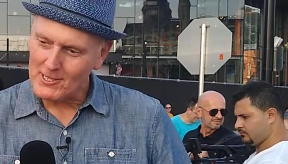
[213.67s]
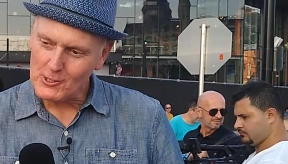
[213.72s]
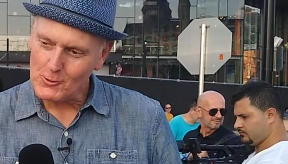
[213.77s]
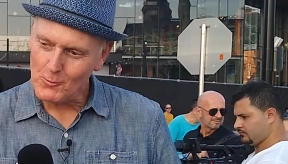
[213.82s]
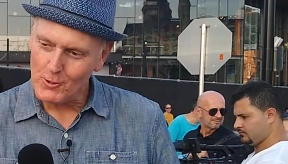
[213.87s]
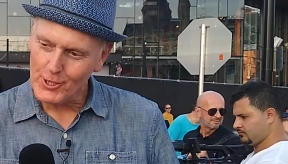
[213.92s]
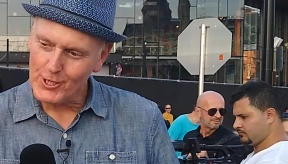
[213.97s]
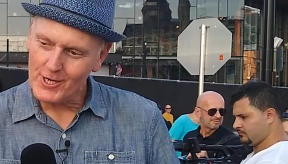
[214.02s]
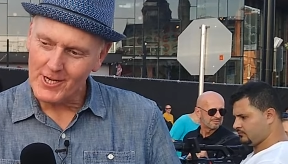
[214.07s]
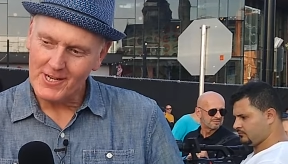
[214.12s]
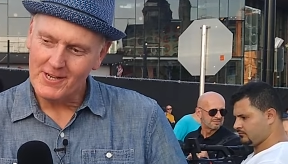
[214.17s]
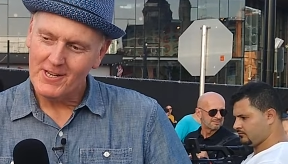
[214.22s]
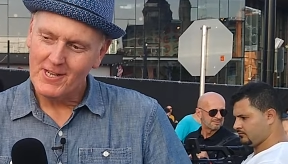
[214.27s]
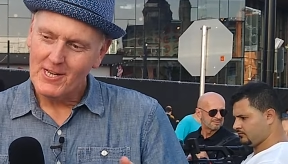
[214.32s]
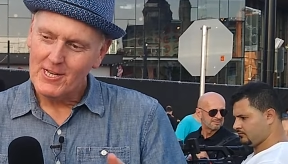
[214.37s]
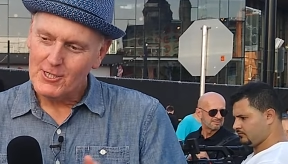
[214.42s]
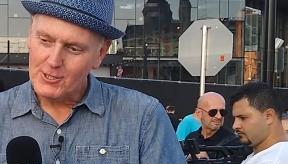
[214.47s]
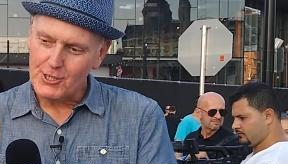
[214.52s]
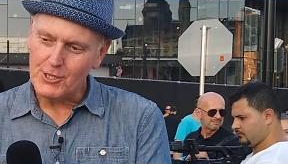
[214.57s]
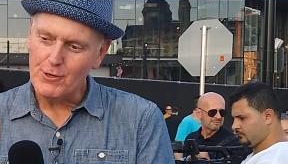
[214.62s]
Speaker 1: months were good.
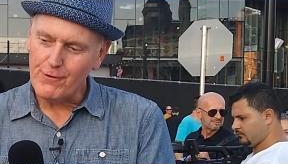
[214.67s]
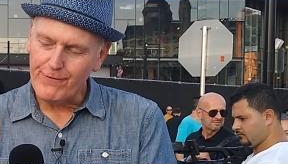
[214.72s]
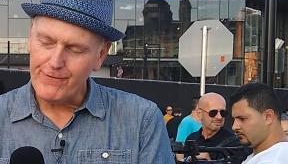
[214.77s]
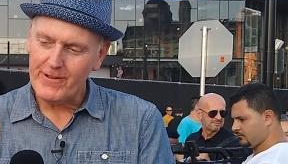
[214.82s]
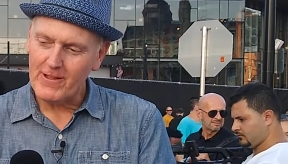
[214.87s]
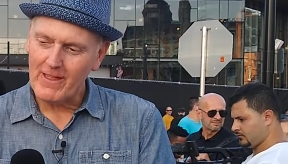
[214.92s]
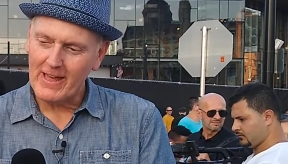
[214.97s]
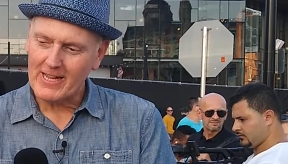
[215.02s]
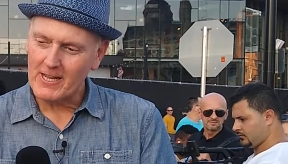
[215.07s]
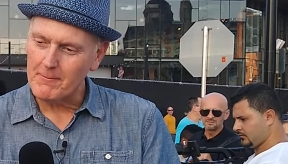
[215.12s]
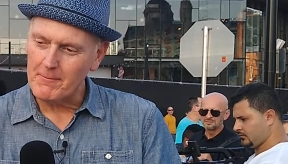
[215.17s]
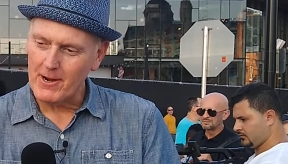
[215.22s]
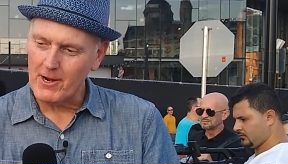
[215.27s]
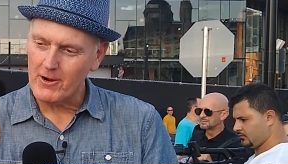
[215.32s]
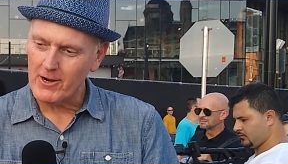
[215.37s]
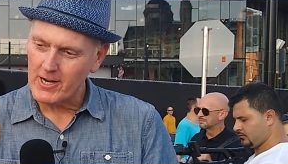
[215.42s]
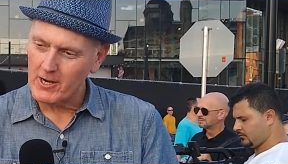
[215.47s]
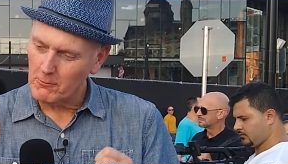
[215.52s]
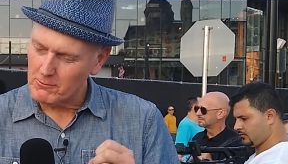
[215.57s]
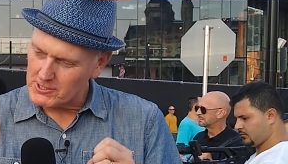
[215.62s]
Do you feel like
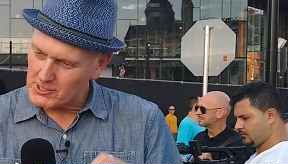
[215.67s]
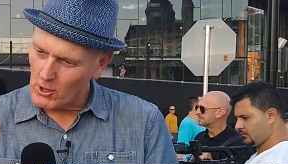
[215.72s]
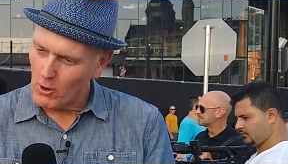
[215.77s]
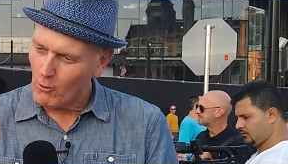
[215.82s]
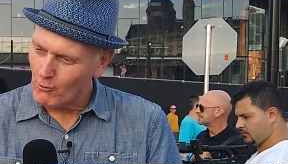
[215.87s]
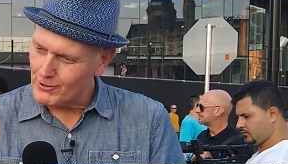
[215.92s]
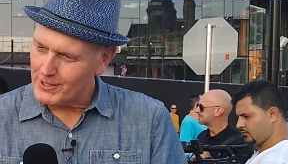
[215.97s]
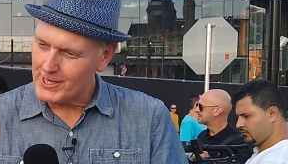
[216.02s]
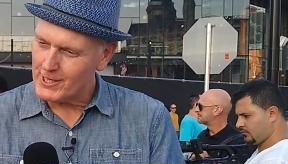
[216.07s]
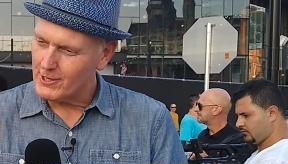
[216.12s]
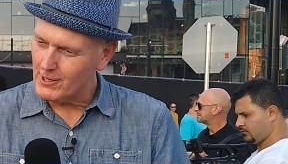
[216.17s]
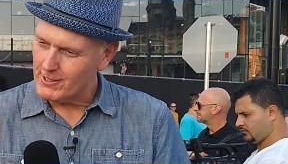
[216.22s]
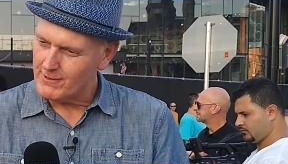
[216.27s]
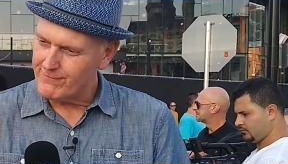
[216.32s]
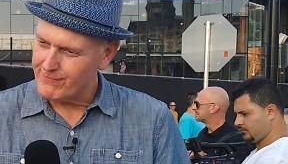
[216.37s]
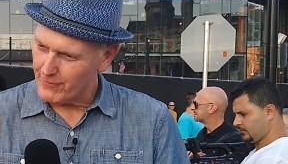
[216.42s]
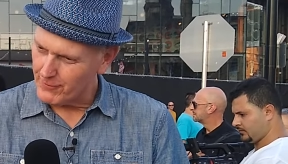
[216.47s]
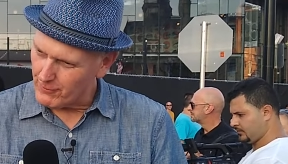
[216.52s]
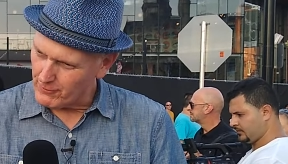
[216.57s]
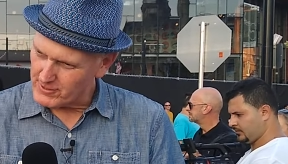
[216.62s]
America was only good
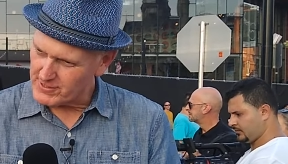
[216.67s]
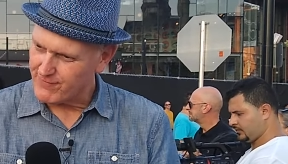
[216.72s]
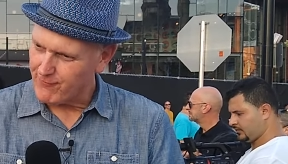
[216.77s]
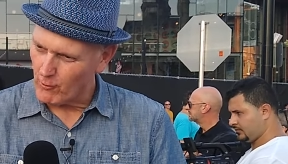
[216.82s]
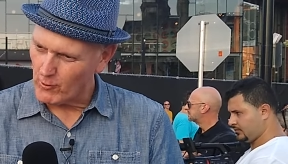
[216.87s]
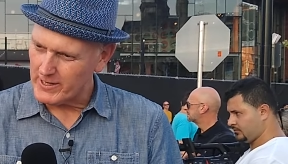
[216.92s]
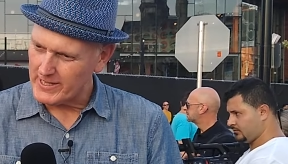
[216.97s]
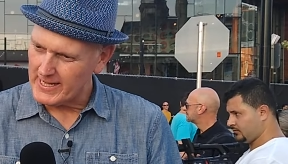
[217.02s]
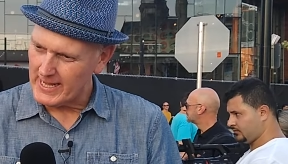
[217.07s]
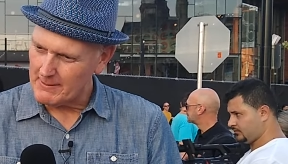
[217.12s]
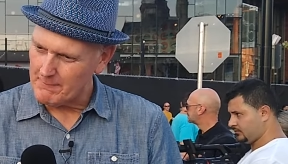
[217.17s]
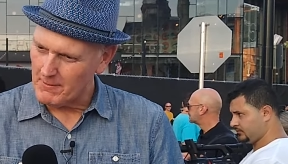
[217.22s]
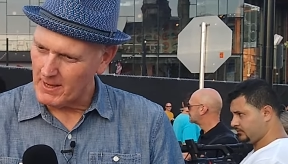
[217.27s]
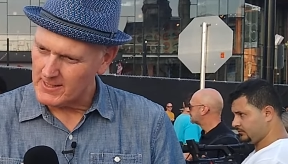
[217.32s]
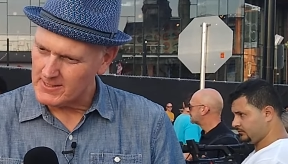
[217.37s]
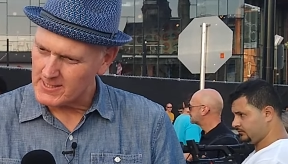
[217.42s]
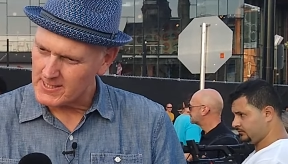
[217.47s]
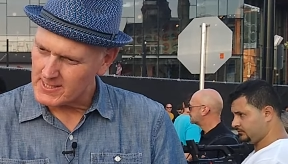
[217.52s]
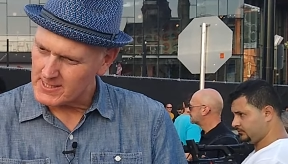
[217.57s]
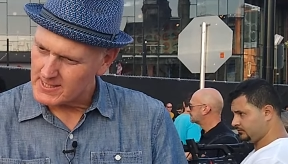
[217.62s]
for those 48
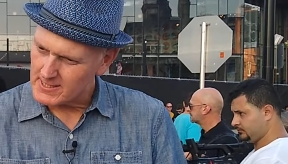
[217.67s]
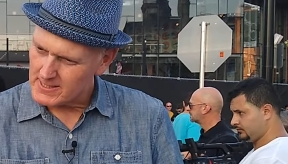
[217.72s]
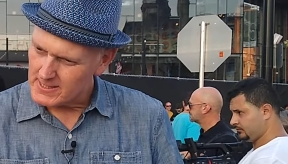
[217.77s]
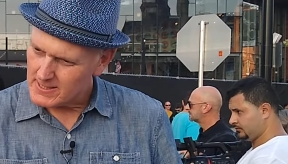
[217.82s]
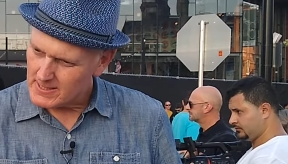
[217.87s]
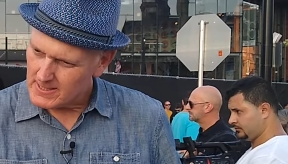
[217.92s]
months? I think